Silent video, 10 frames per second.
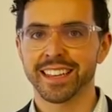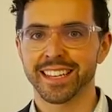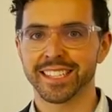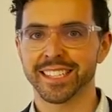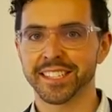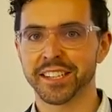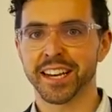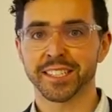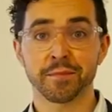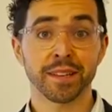This is
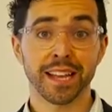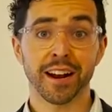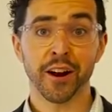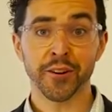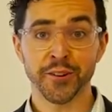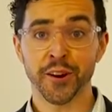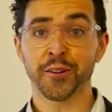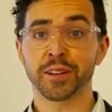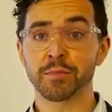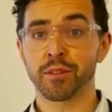uh, something that um, not
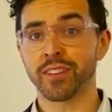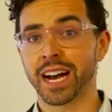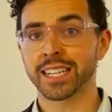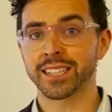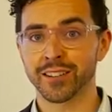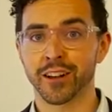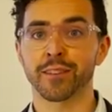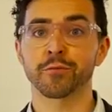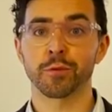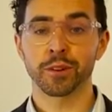only provides a lot of